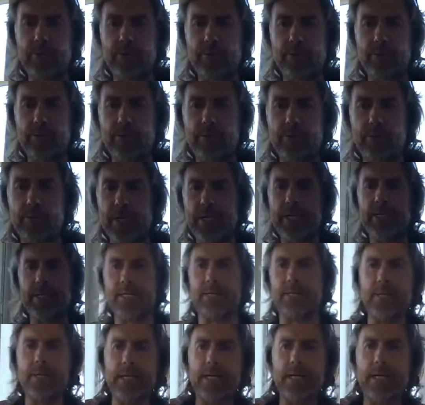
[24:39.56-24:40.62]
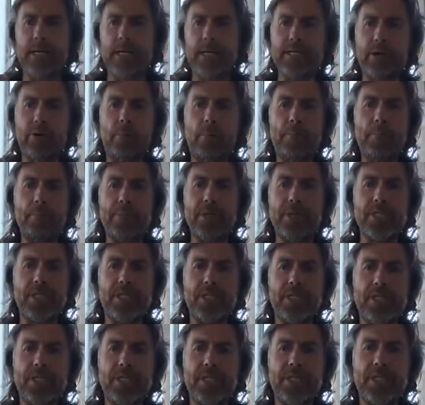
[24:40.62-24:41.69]
Is there a mistake that you
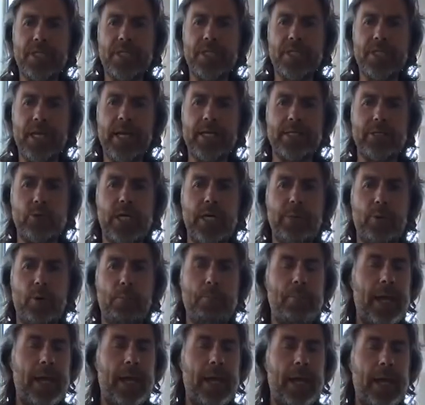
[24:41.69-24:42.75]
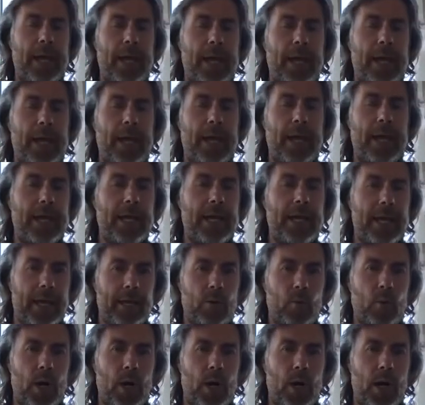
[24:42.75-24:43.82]
keep on making while
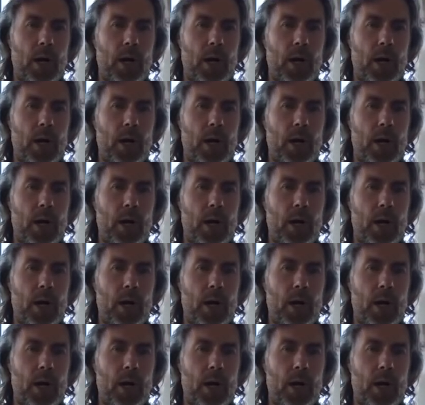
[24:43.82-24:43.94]
hiring?